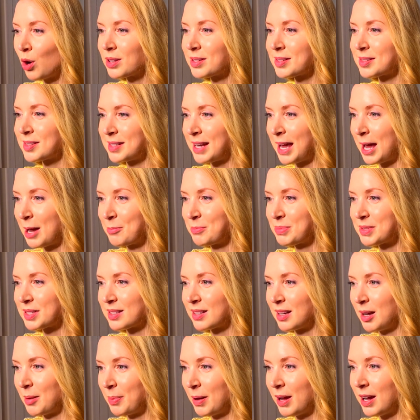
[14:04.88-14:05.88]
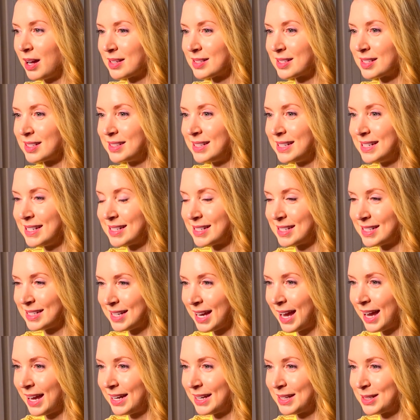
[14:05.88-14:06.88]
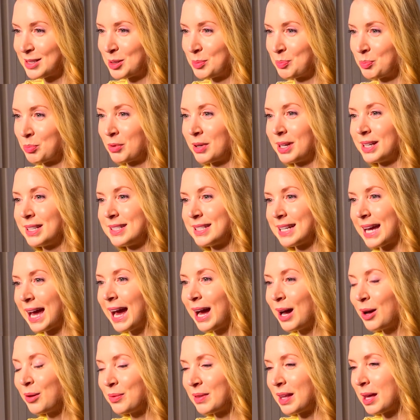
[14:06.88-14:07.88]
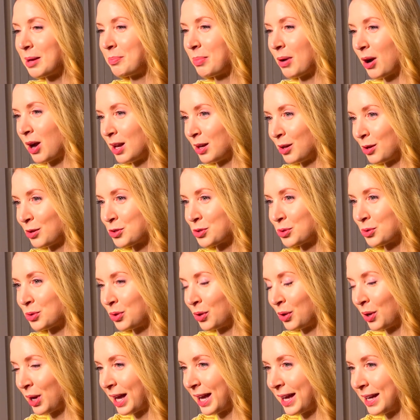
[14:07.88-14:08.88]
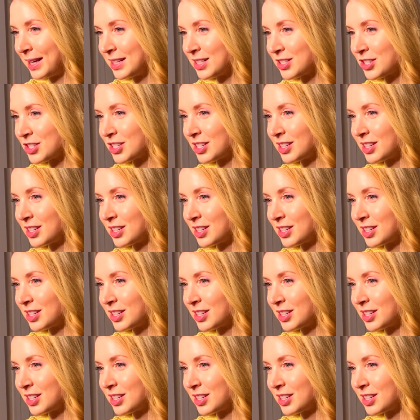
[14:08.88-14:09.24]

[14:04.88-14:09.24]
steps a person needs to take to bring down their biological age?